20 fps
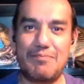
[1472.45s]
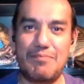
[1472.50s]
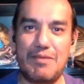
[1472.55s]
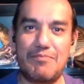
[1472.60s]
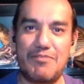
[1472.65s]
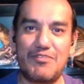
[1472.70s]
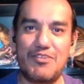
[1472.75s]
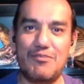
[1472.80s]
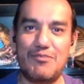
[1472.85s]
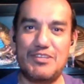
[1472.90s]

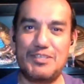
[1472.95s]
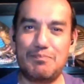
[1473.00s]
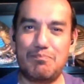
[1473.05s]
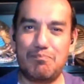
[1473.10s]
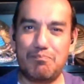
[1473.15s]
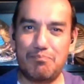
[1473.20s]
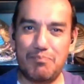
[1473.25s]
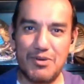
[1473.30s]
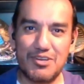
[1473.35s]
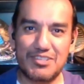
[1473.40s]
pay-per-view is
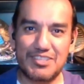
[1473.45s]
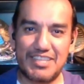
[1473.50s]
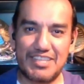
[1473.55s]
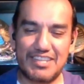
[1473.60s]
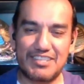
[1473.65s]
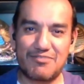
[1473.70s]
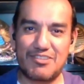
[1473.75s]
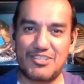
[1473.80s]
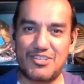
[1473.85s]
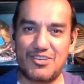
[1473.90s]
booked
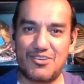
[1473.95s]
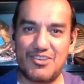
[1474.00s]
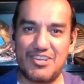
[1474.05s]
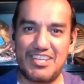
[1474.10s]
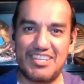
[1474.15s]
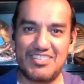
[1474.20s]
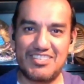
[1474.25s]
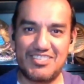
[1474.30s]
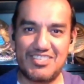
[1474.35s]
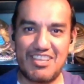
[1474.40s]
that's returning
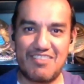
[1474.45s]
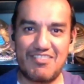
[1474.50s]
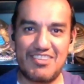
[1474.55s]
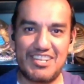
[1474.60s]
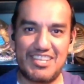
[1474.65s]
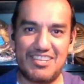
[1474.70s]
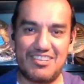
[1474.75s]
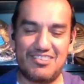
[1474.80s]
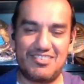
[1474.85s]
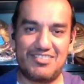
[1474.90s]
in 7
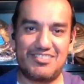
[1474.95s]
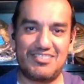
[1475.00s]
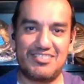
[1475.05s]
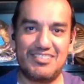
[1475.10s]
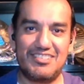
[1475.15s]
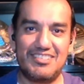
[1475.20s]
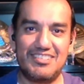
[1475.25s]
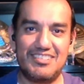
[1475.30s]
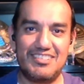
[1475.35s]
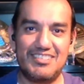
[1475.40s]
years
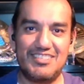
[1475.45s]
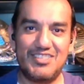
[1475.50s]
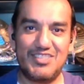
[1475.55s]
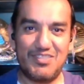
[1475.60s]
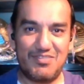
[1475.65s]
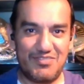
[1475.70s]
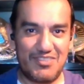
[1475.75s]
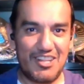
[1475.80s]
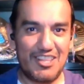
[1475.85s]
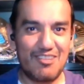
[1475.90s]
to
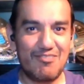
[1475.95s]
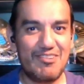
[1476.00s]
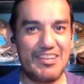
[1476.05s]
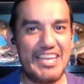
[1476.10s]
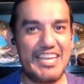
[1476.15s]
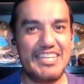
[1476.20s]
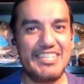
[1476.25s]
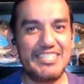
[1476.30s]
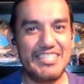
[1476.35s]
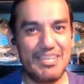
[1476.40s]
follow an
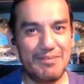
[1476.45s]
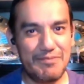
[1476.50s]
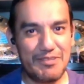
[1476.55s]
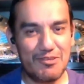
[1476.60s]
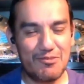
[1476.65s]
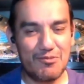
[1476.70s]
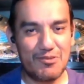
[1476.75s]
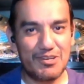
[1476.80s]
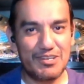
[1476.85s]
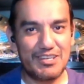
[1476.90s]
AEW
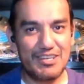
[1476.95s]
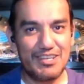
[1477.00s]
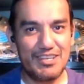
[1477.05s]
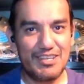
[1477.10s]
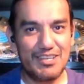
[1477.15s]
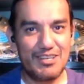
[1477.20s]
one,